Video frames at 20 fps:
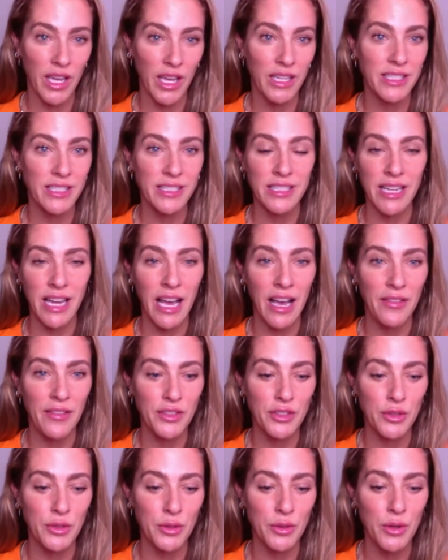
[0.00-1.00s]
It doesn't have
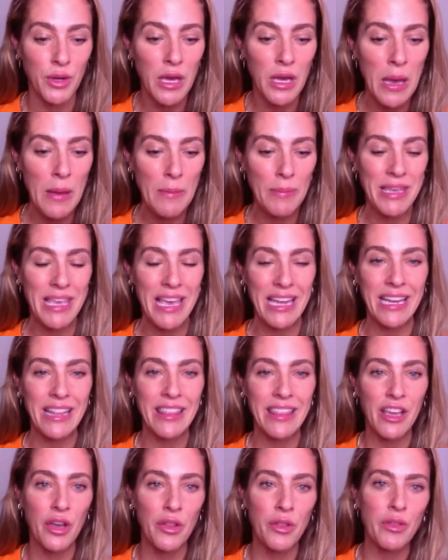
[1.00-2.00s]
to be
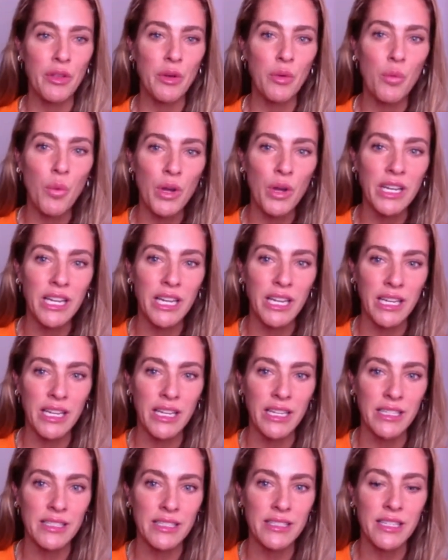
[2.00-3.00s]
anything other than what it
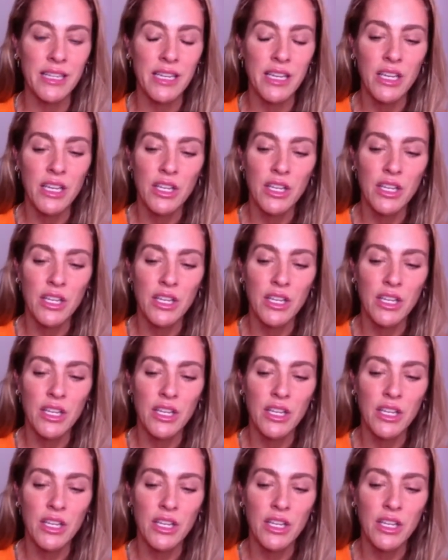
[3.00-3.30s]
is.